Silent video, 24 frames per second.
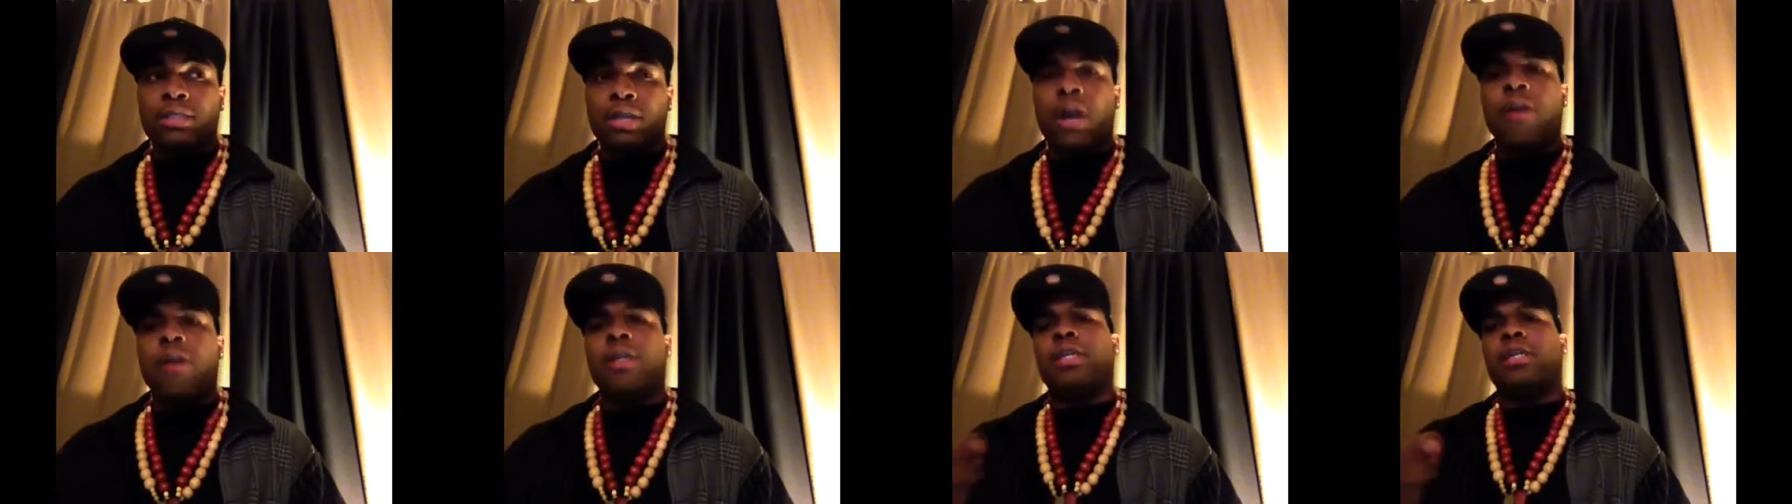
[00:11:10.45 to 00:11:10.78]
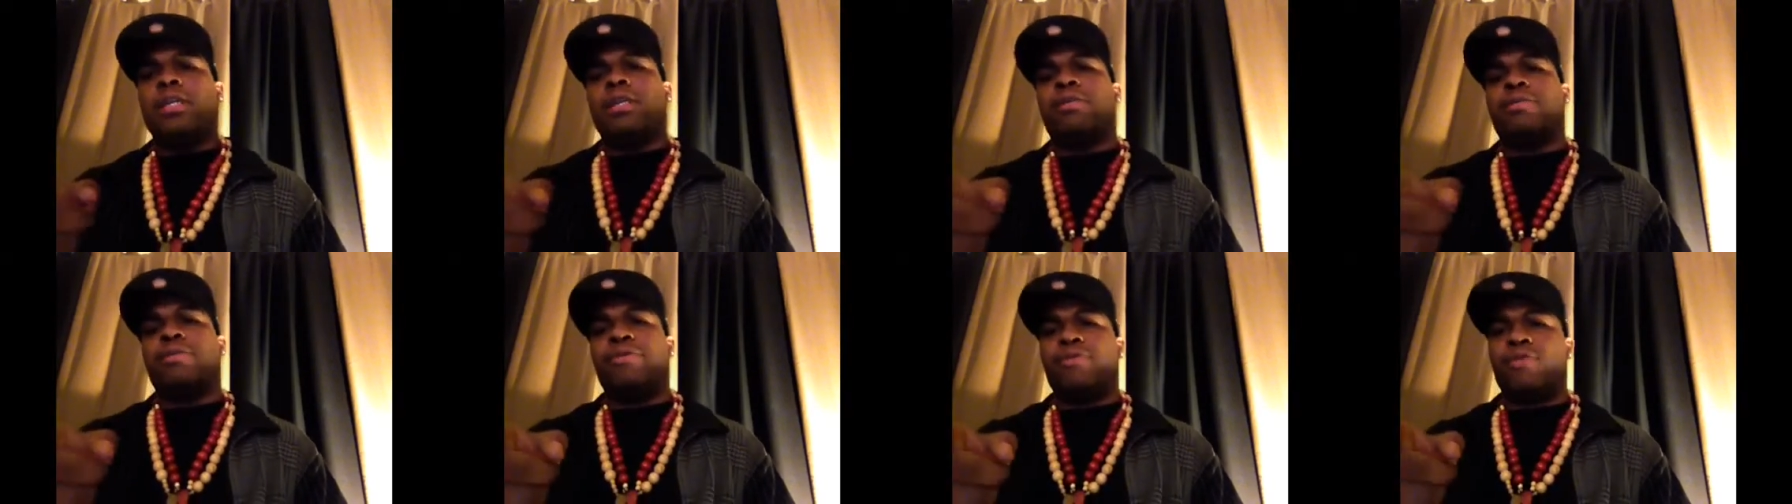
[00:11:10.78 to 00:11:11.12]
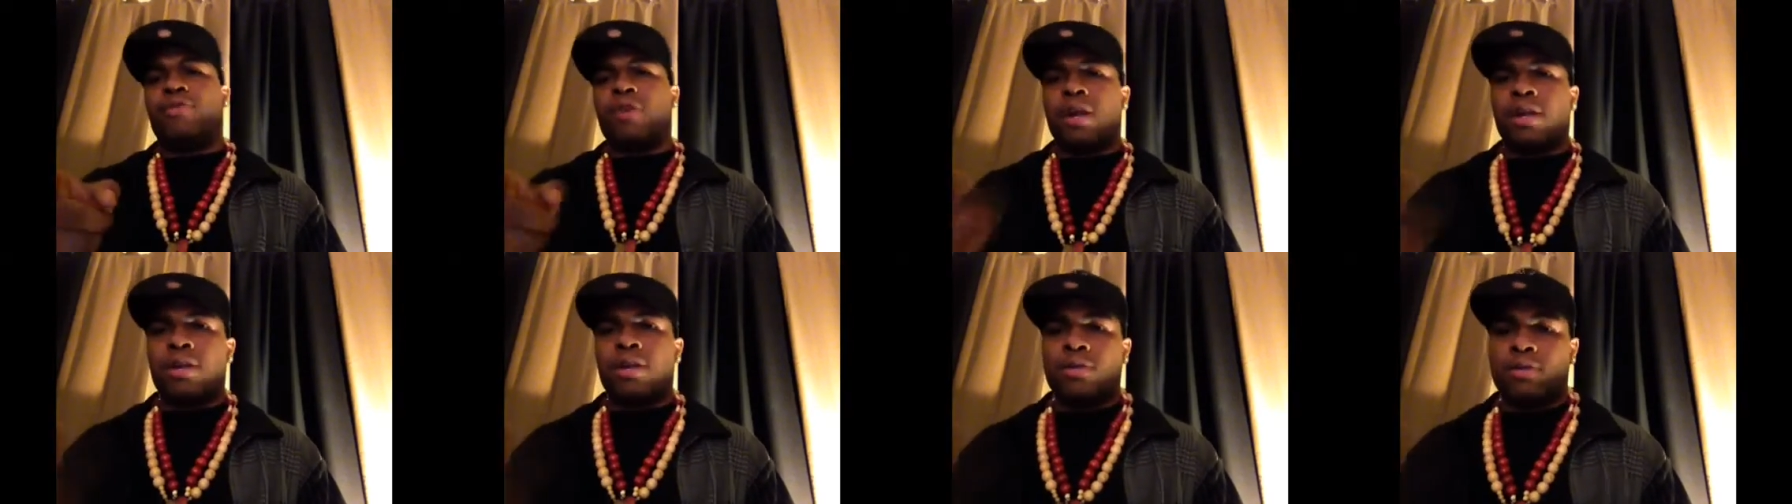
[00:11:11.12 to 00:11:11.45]
oh yeah,
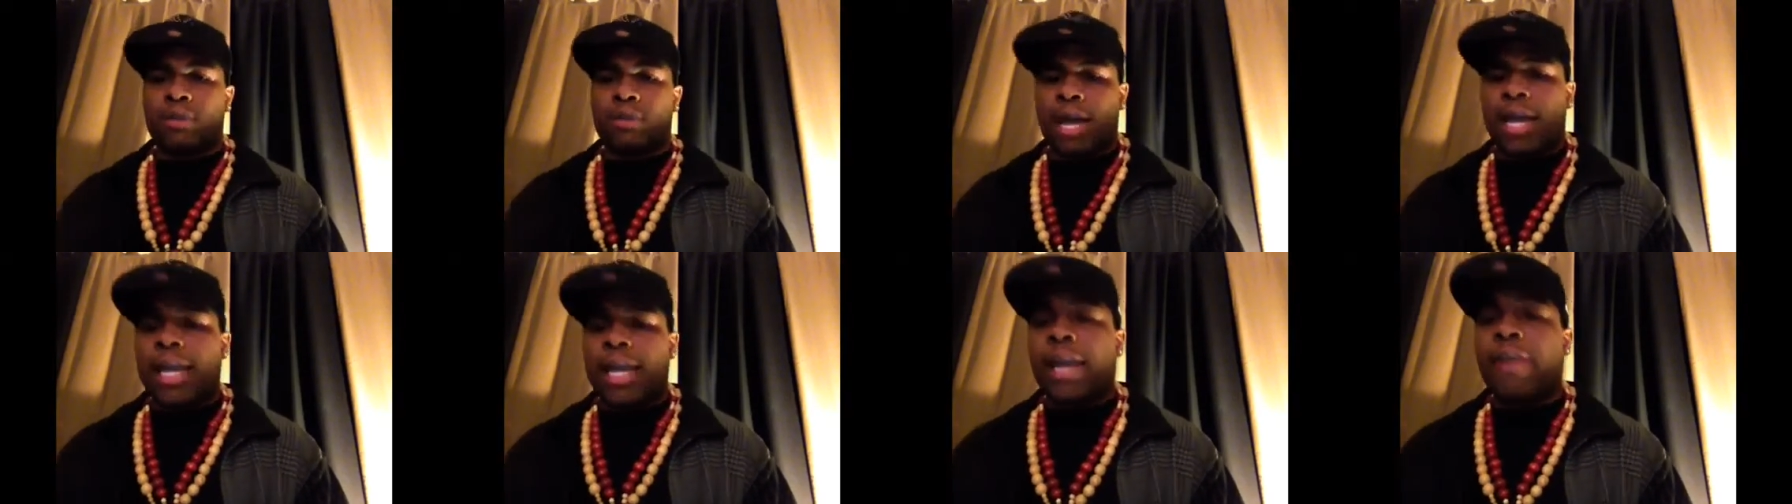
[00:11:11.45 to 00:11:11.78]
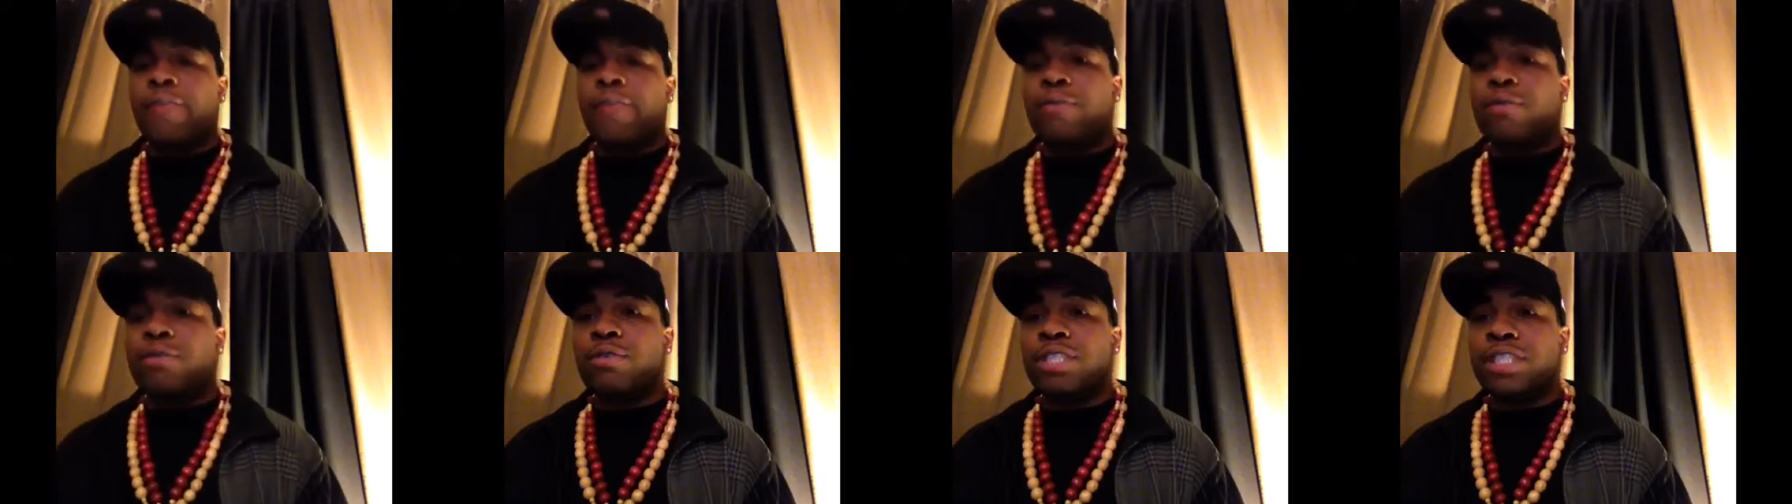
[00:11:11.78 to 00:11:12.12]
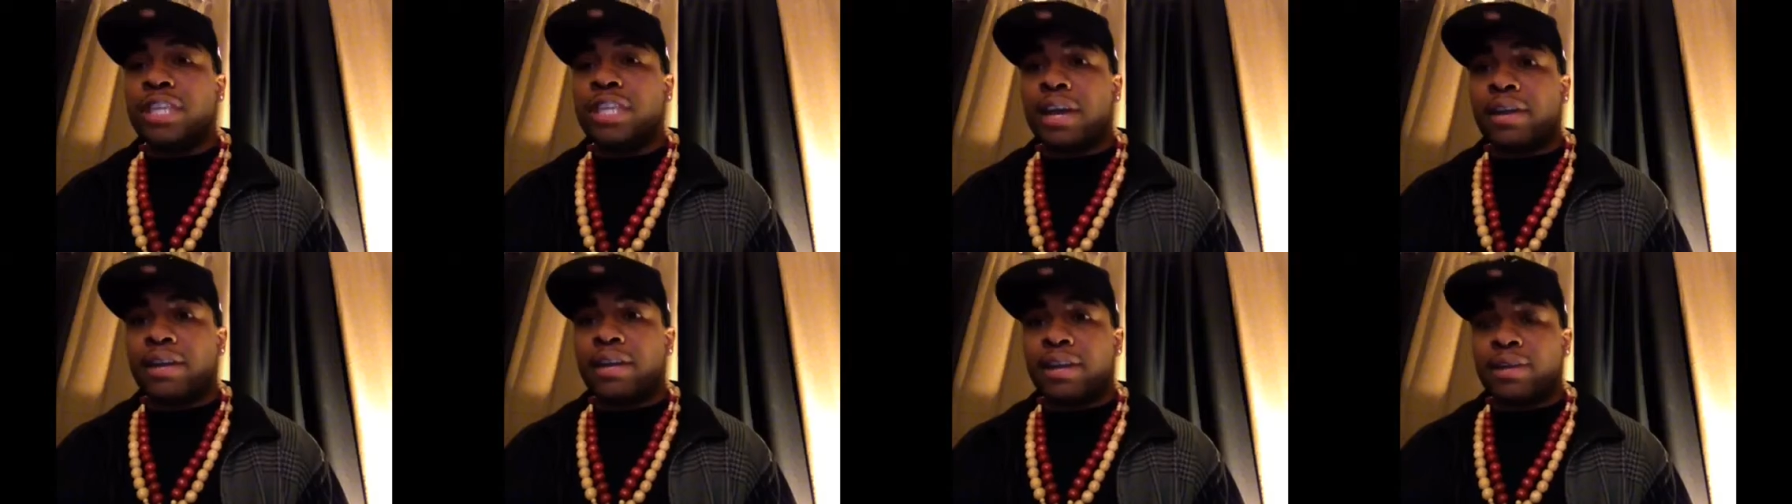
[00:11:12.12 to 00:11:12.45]
before I go, I got a few
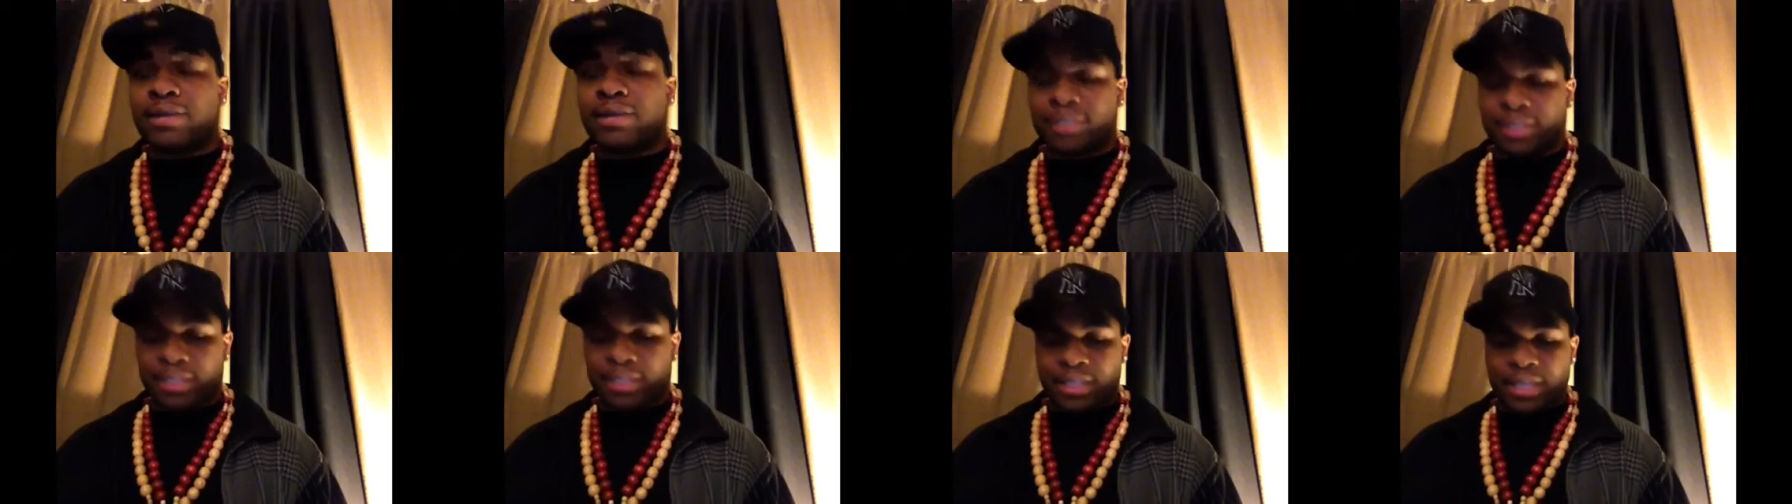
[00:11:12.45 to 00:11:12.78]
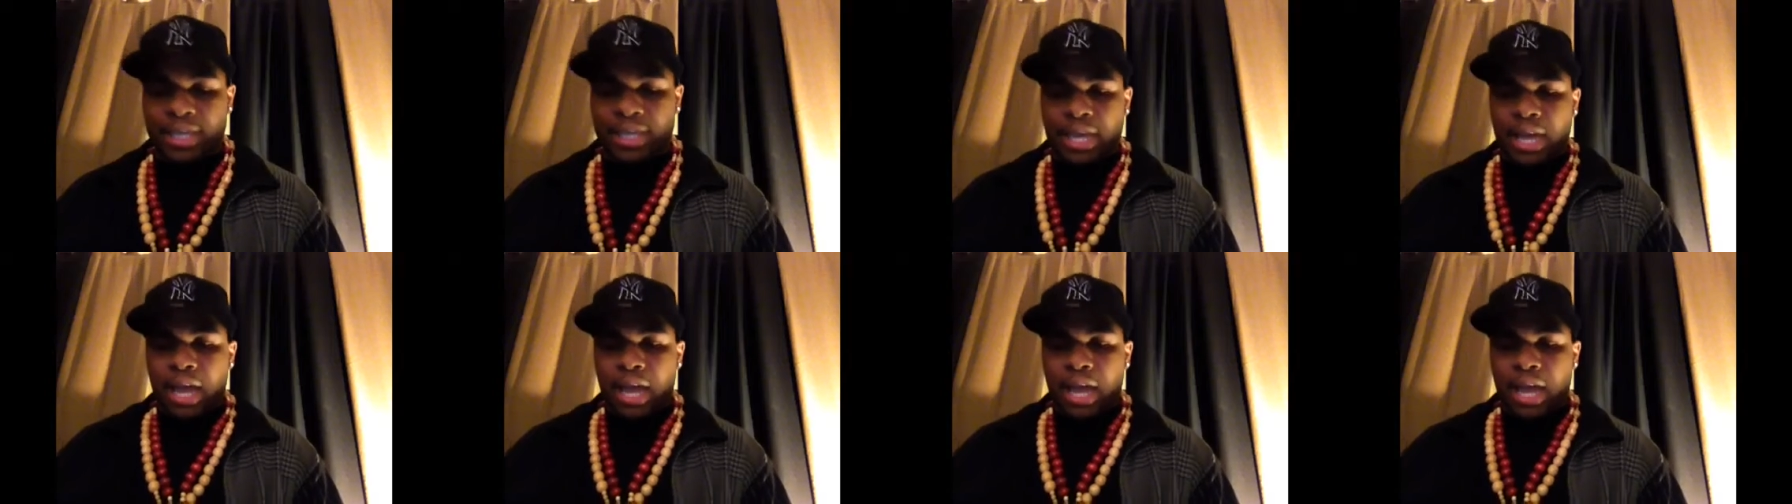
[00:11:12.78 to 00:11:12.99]
shout outs.